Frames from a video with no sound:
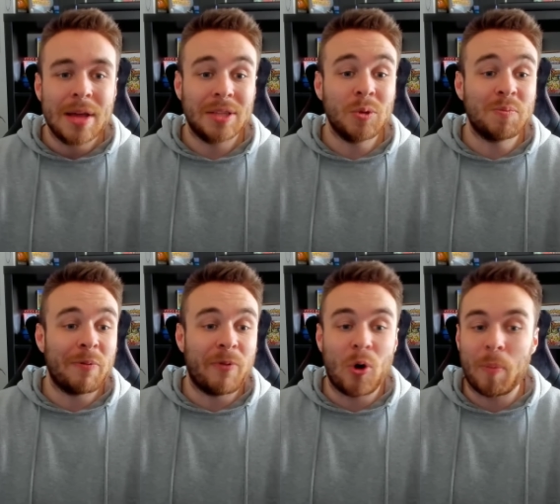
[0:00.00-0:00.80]
This was
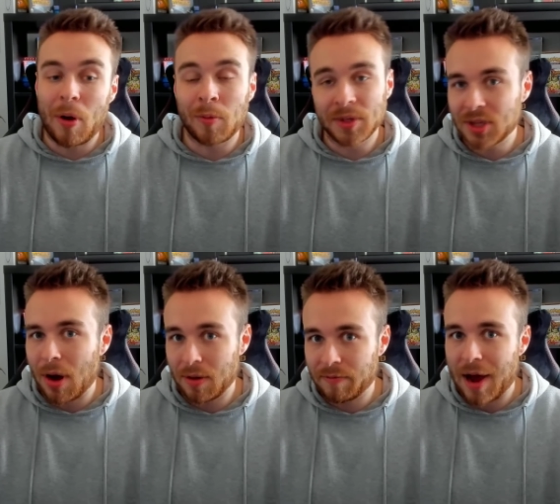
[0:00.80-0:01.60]
before Pokemon
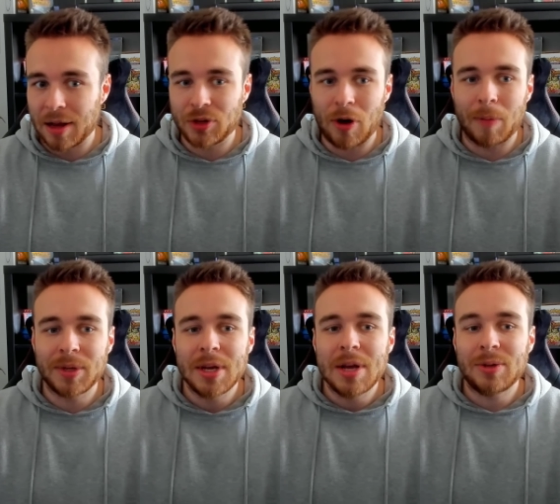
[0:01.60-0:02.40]
Scarlet and Violet dropped.